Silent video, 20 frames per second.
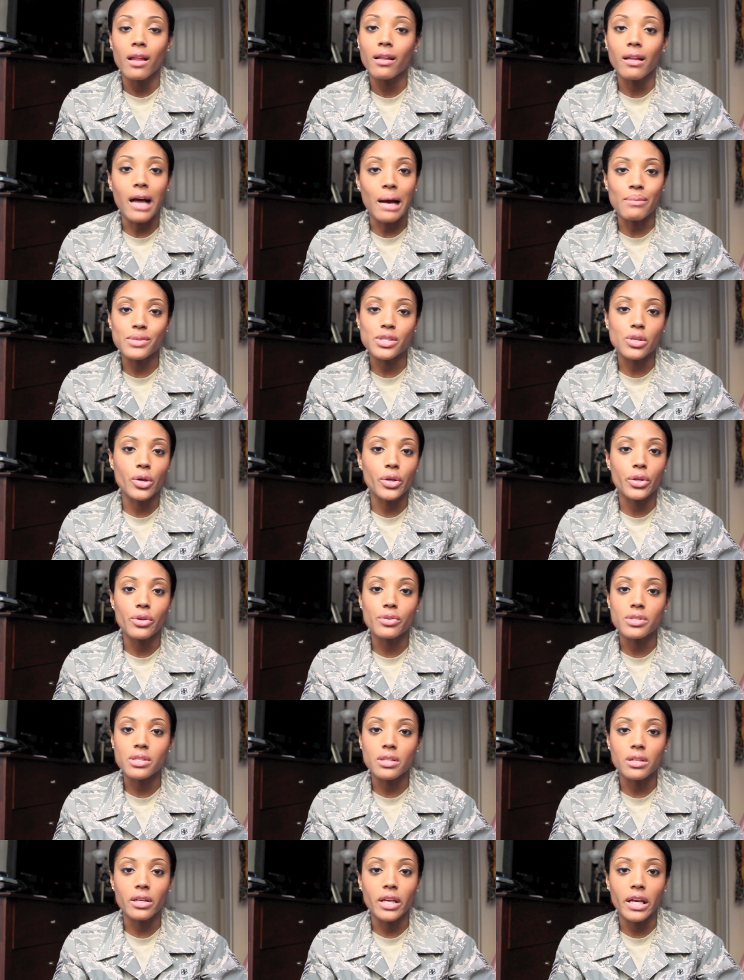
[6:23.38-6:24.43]
I'm so
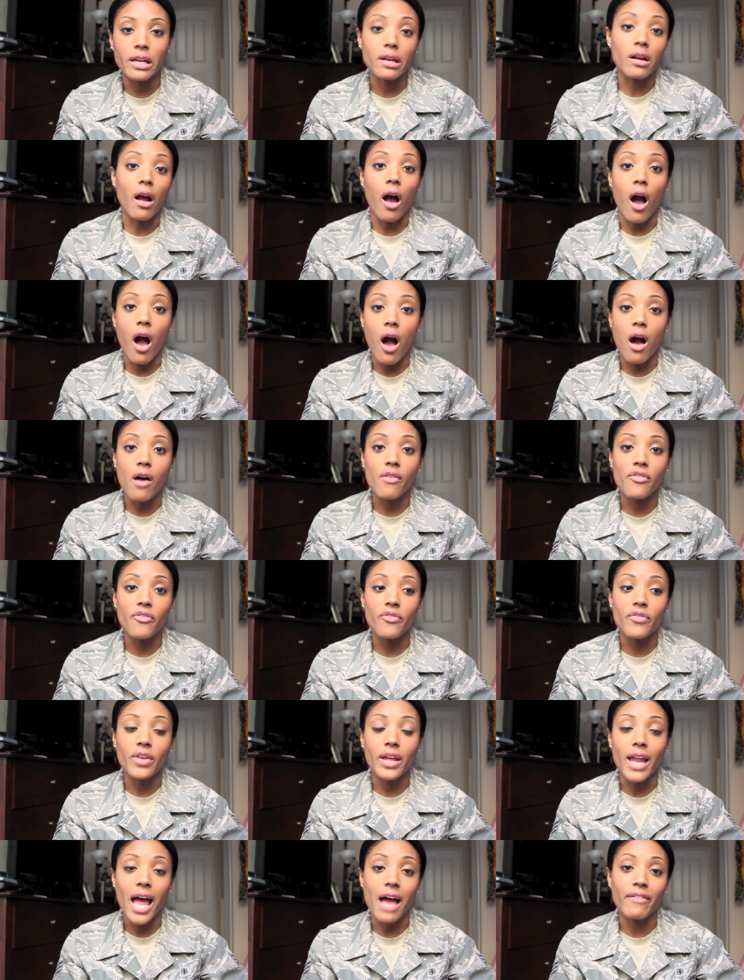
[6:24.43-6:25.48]
used to getting off
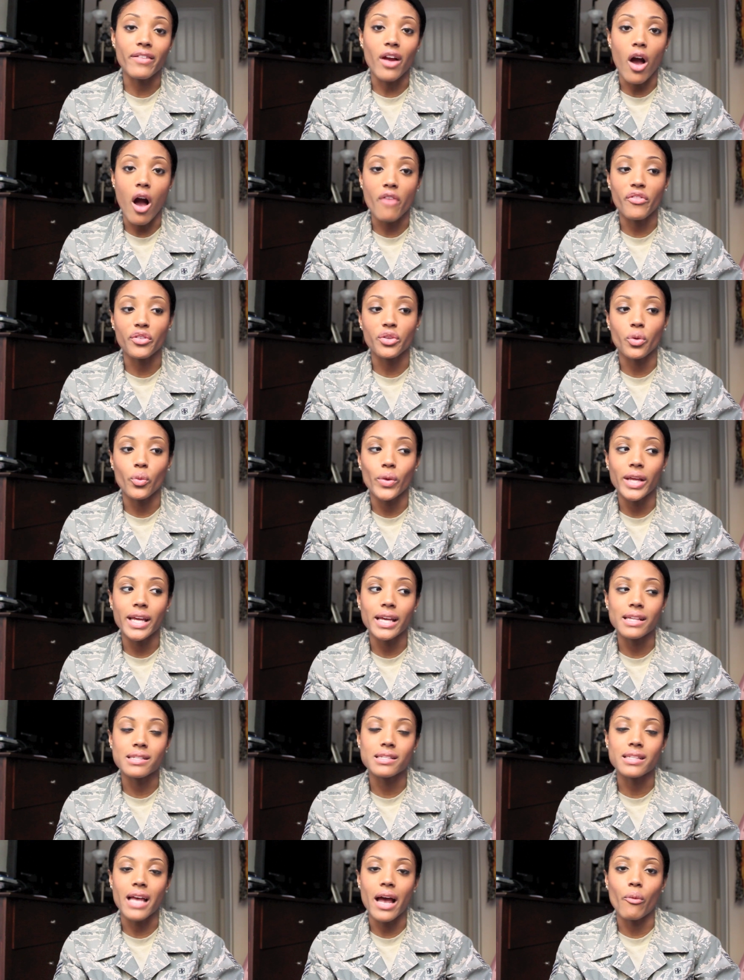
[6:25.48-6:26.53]
and having off on the
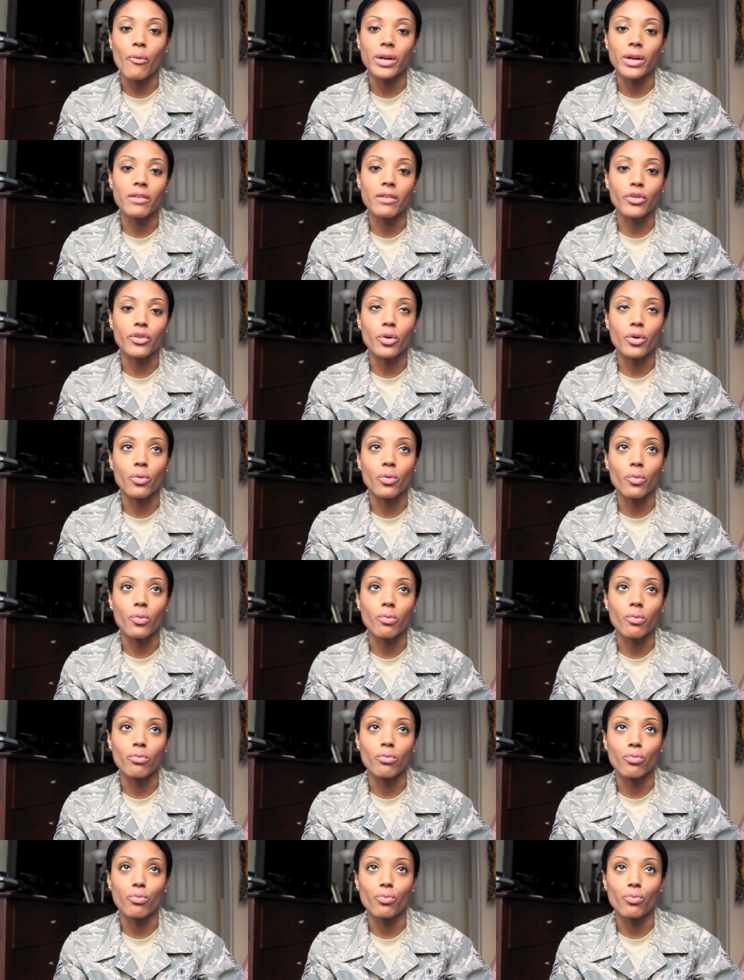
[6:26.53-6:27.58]
weekends that whenever,
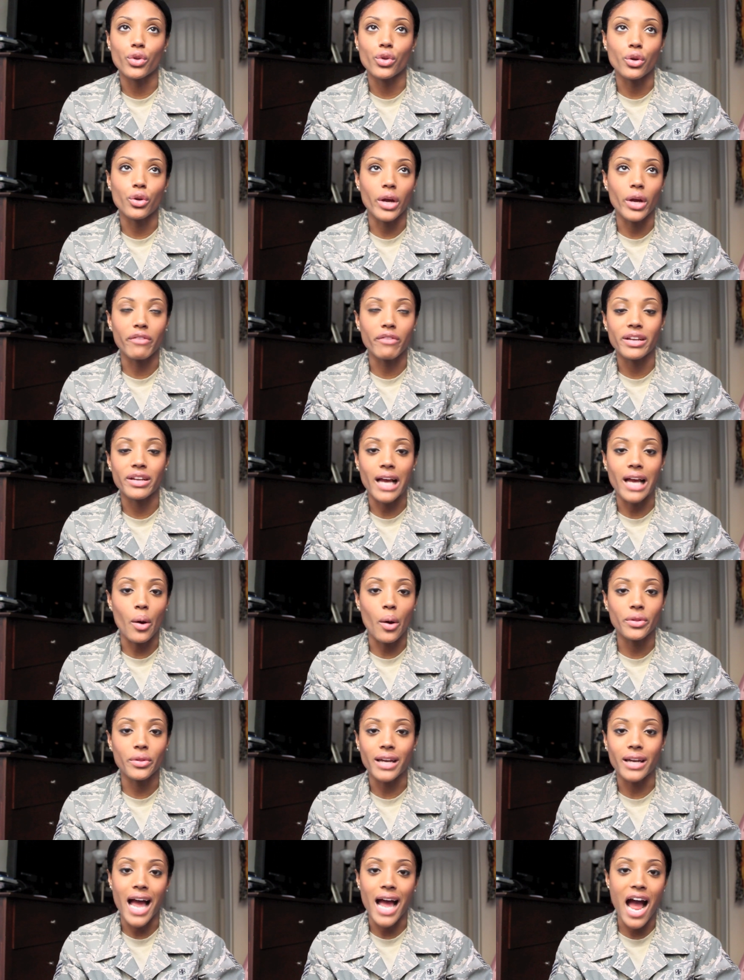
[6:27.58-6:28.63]
you know, every now
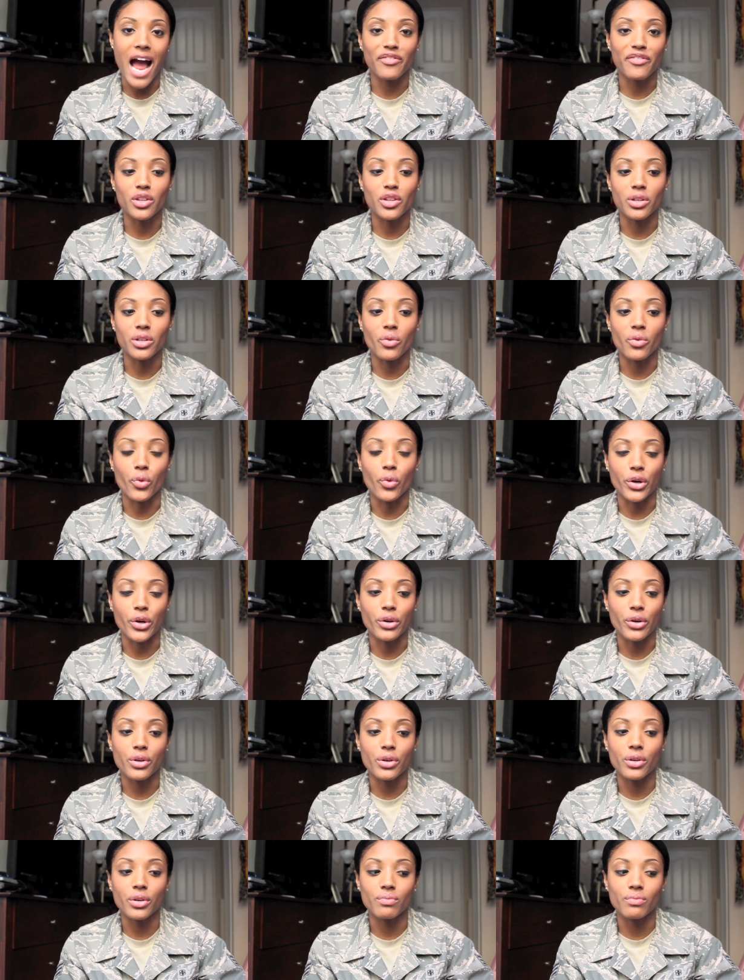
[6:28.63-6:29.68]
and then I have to
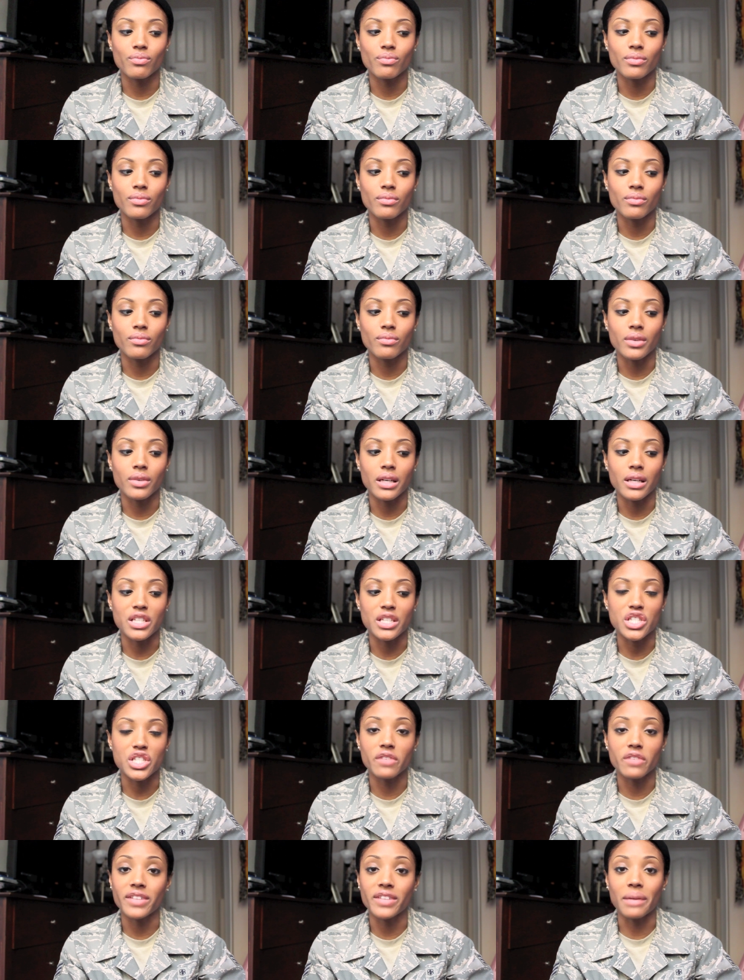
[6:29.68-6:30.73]
work a
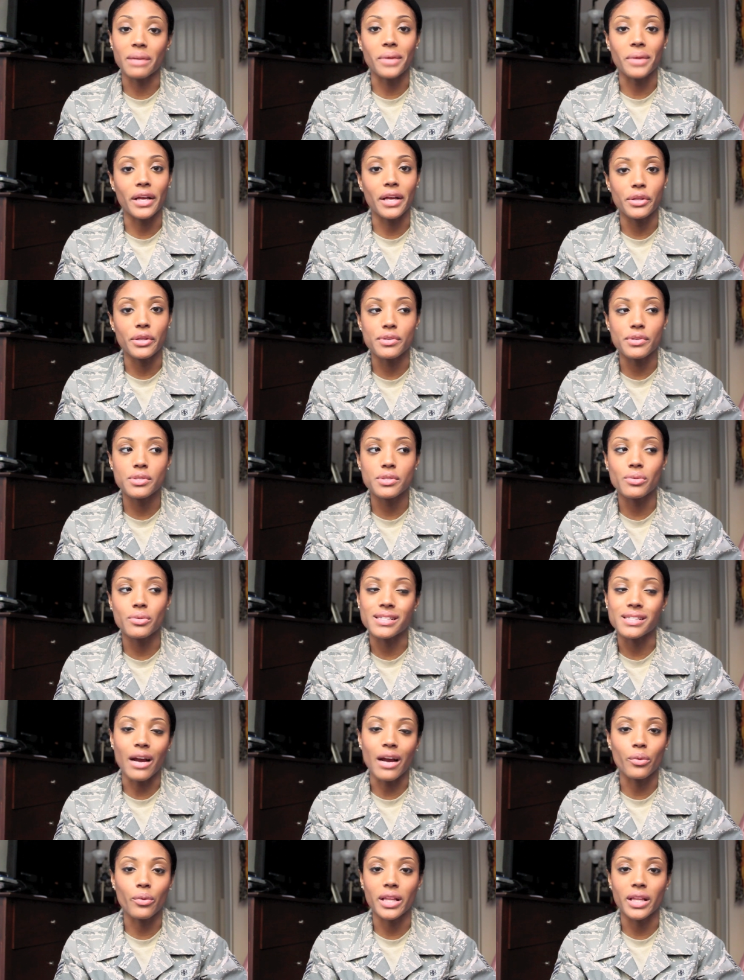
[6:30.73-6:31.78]
shift that I'm not used to,
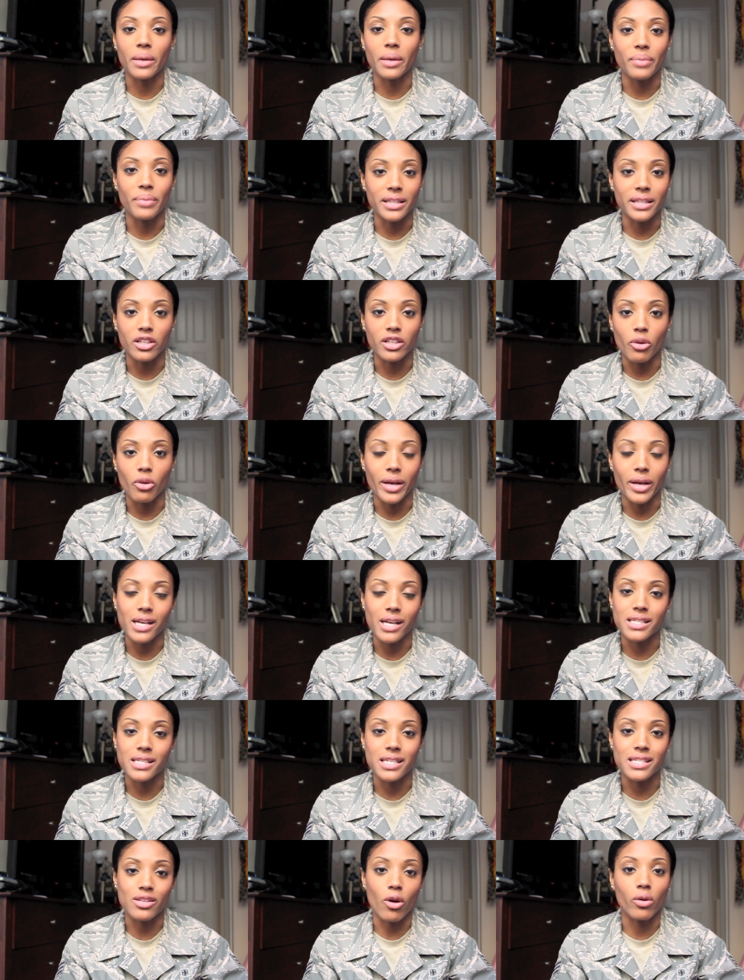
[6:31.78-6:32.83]
it's not really a big deal
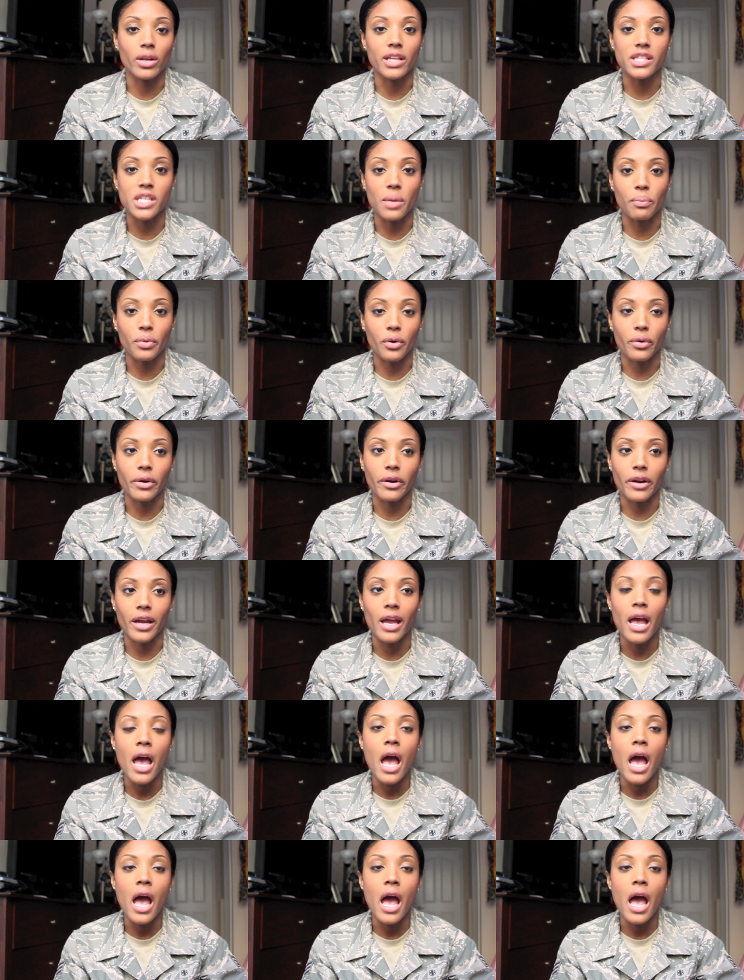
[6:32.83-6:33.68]
because it's only temporary.